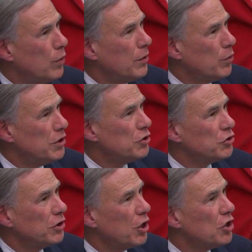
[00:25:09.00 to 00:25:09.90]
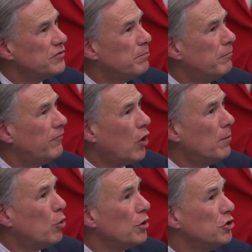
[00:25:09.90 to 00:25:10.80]
Right. We know it's going to cost far
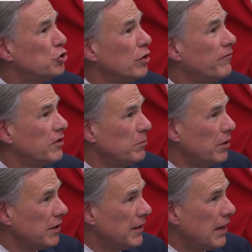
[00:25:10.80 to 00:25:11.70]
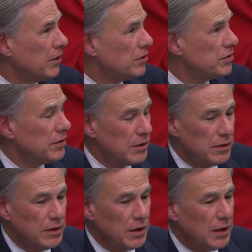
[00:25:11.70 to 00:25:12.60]
more than $250 million.
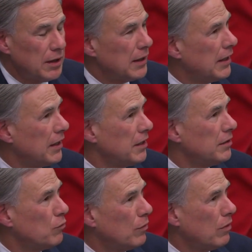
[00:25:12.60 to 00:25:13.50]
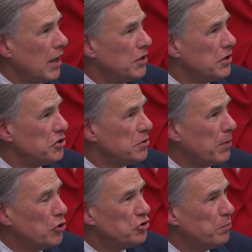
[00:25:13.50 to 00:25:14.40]
And as
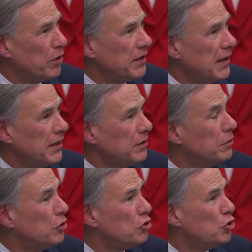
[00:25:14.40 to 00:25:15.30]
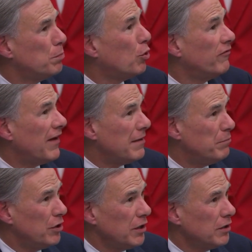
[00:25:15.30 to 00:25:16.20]
opposed to putting down a $2.5
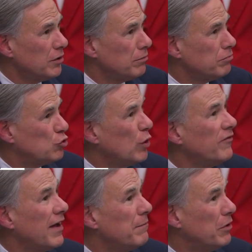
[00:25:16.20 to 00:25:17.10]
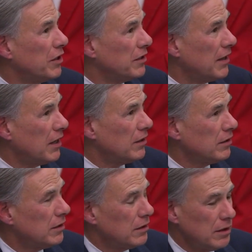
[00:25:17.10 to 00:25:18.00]
billion or $25
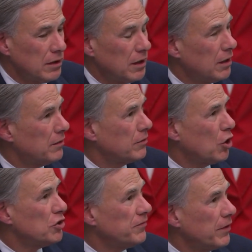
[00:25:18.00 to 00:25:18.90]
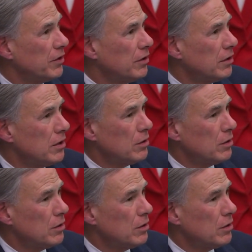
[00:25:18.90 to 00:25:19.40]
billion cost figure,